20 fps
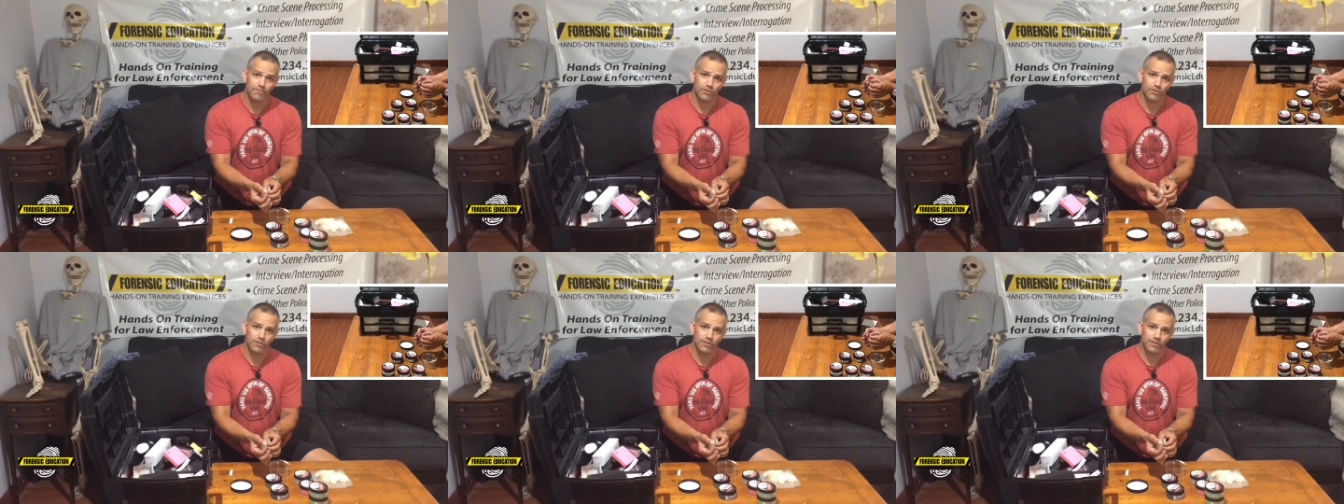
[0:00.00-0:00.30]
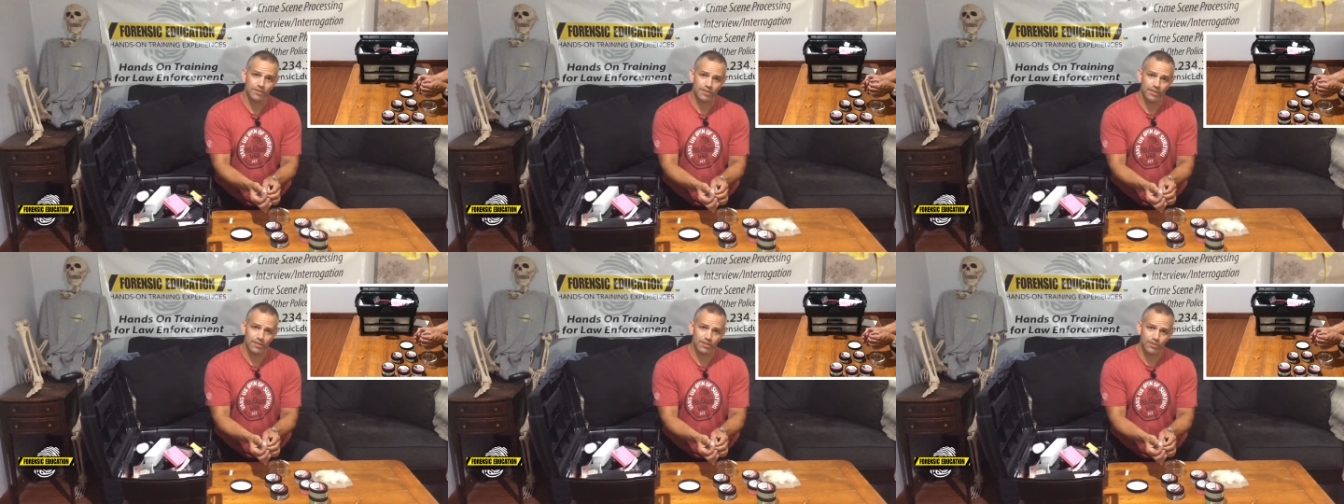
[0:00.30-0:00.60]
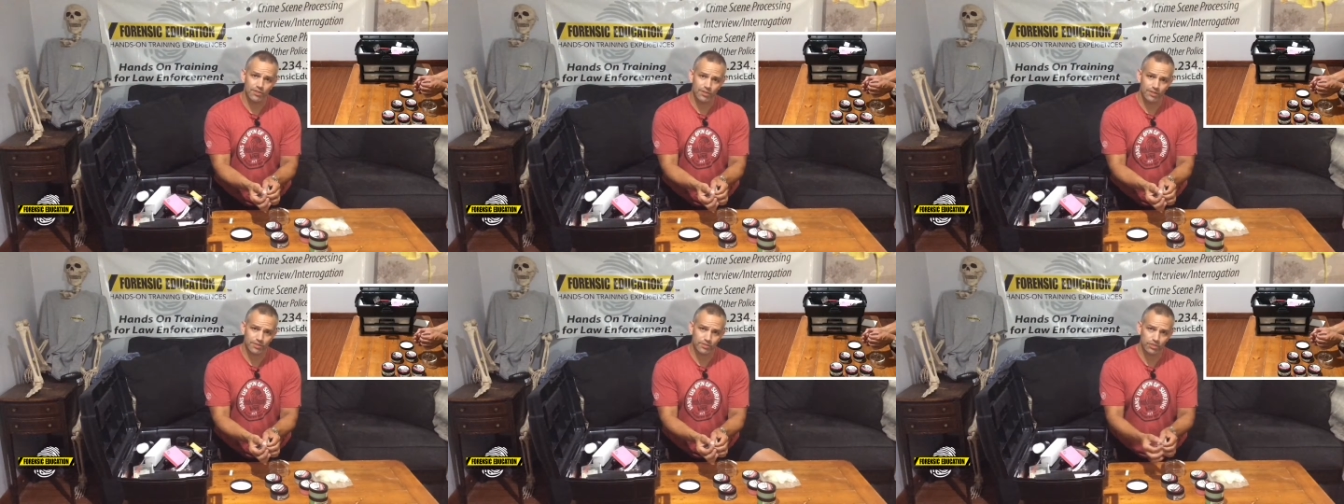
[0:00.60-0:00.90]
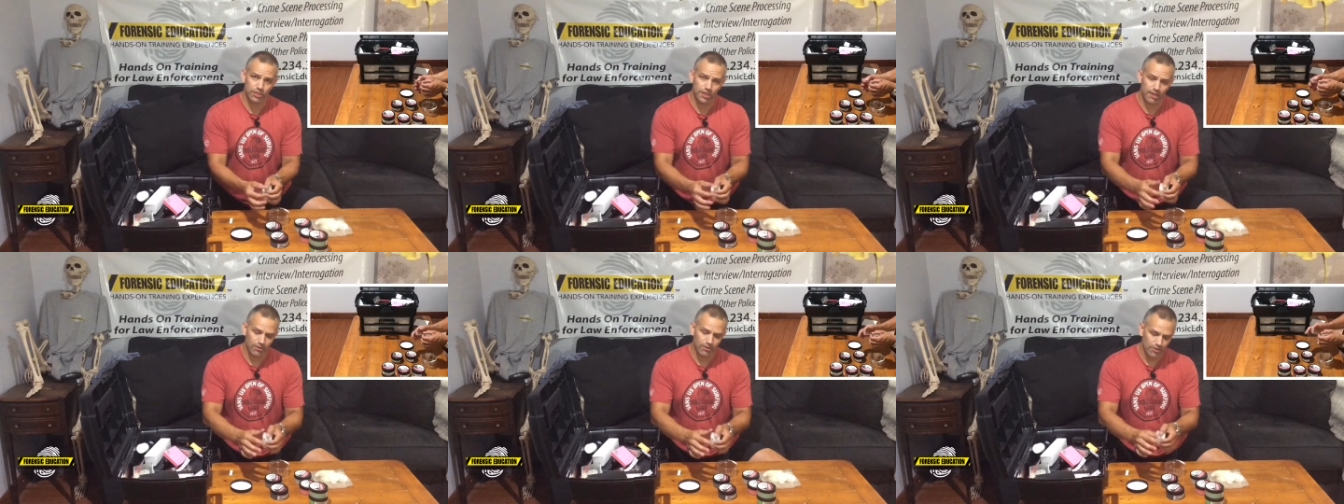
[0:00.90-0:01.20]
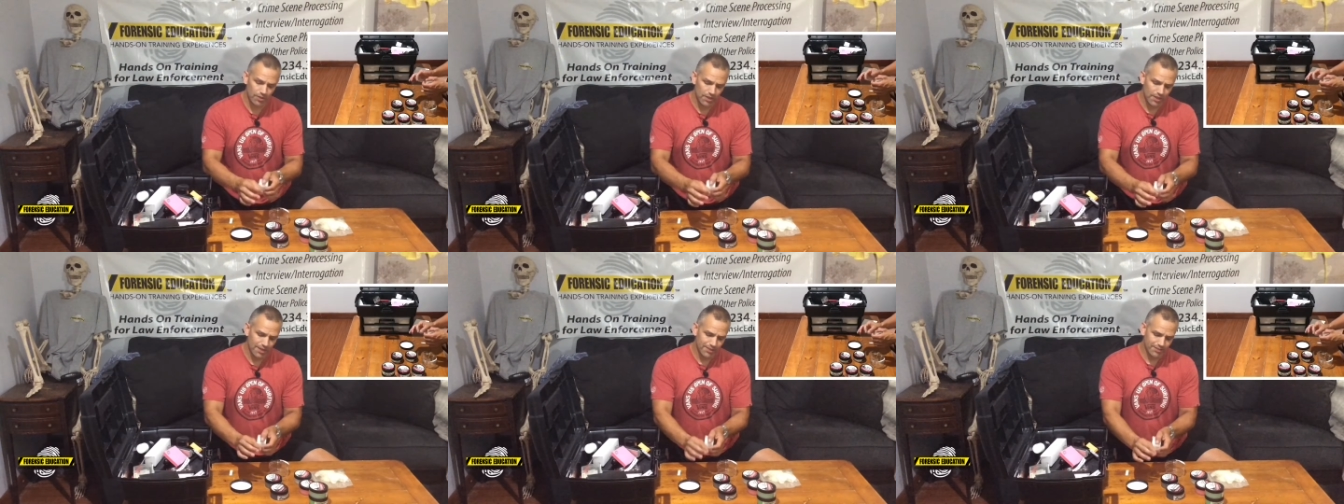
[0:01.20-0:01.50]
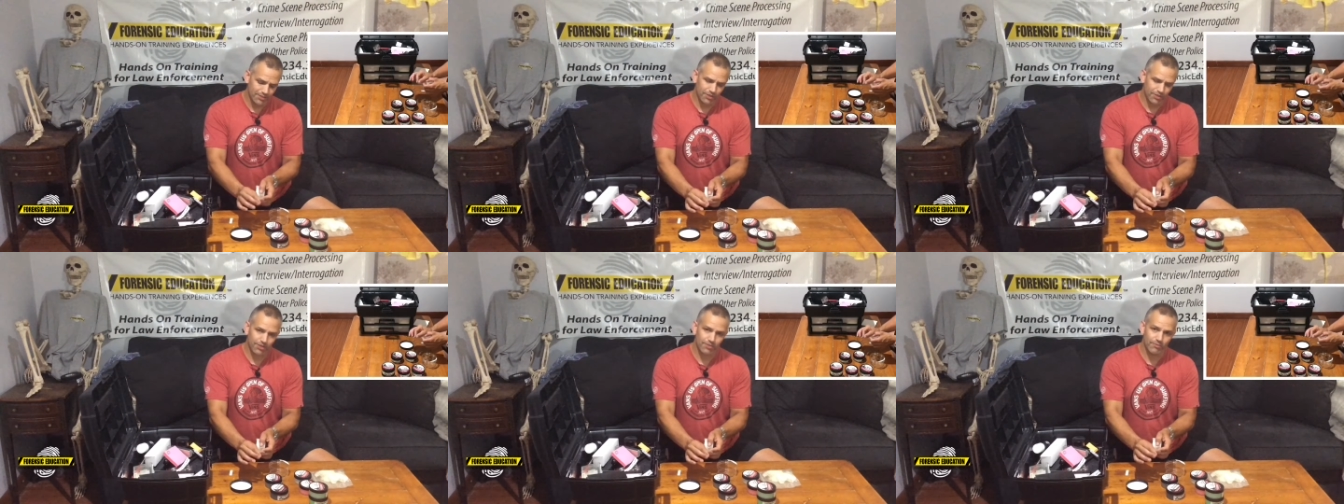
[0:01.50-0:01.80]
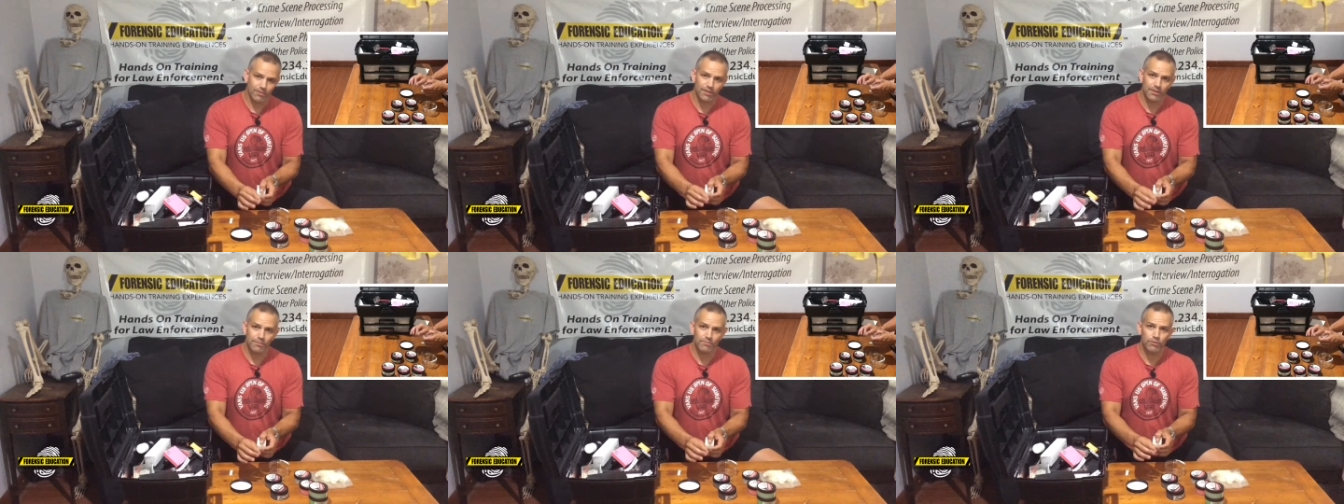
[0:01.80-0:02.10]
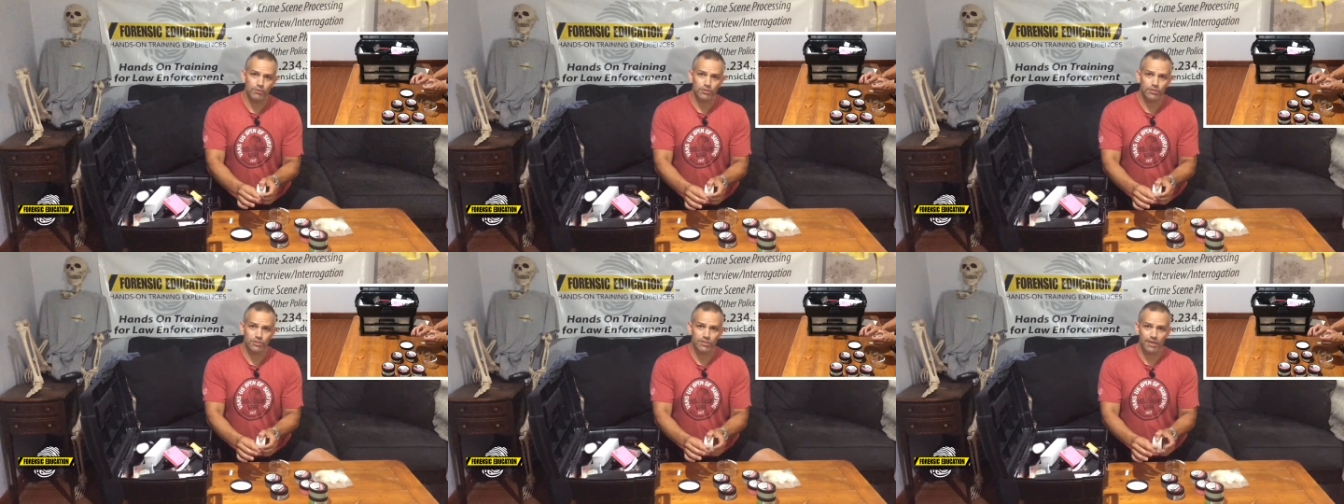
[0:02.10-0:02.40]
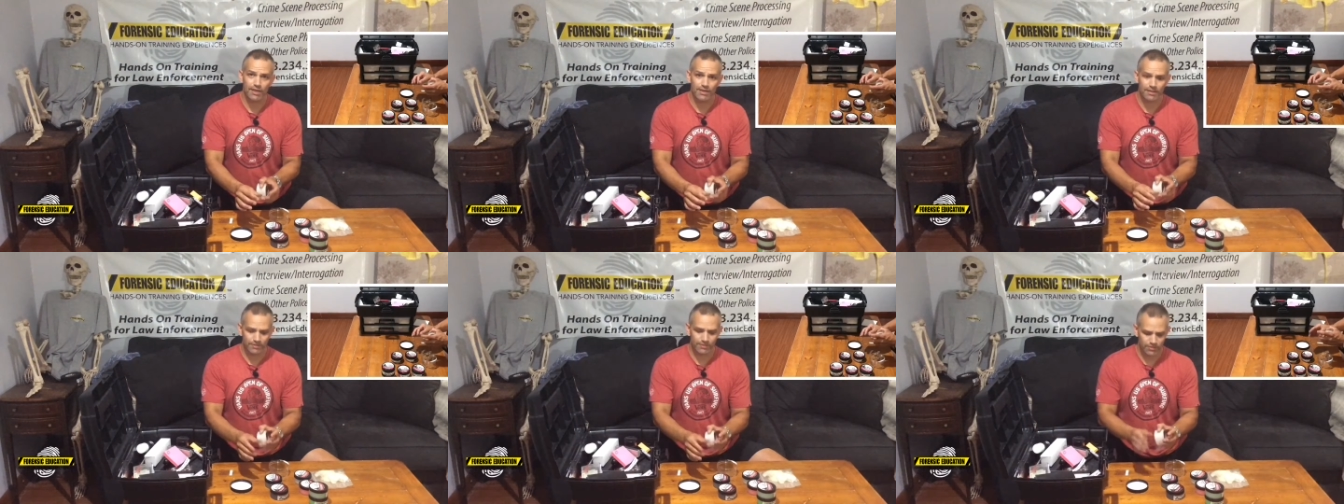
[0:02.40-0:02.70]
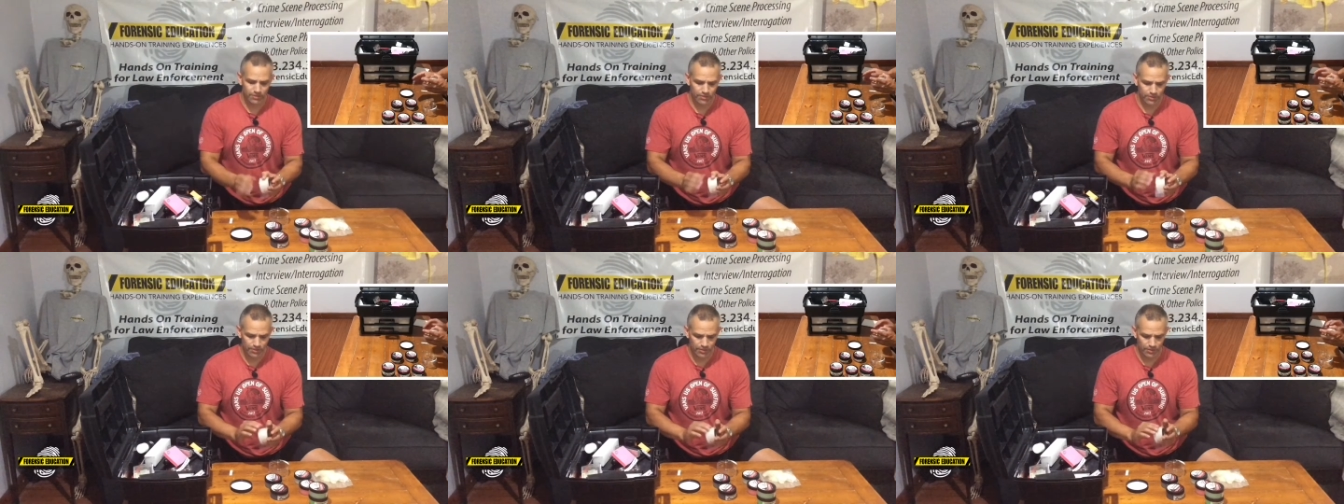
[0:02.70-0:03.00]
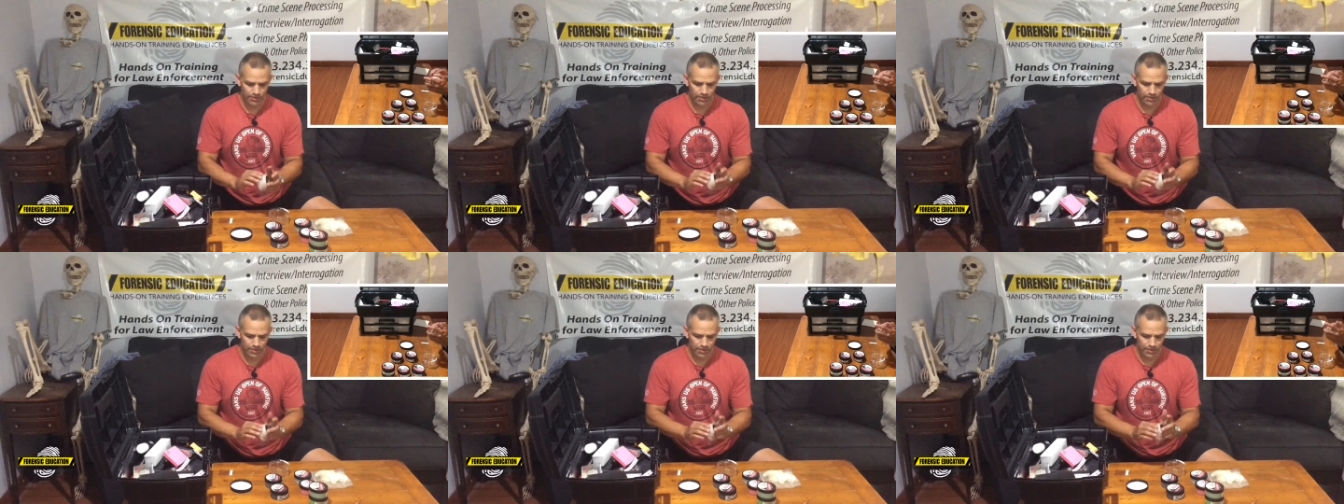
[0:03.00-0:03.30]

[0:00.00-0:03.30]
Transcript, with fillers: so it's a thick gel, so you can really push that into the